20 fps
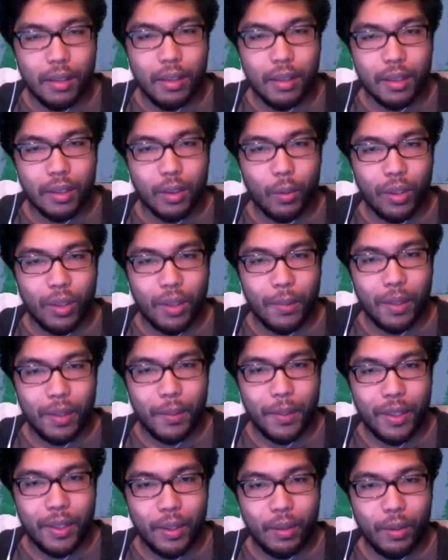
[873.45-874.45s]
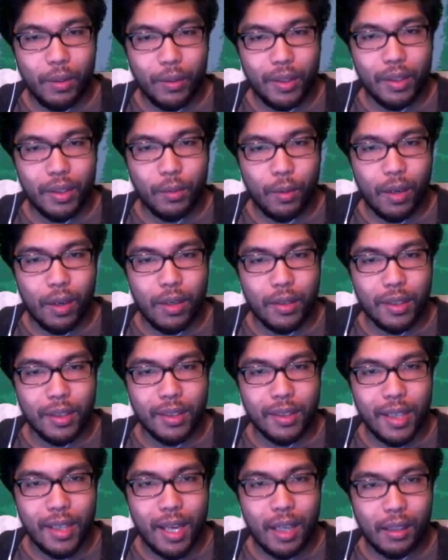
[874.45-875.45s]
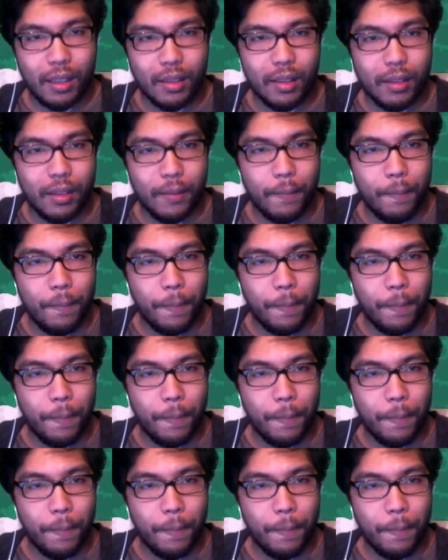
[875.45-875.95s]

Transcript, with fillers: So what I'm going to be doing with these wires exactly,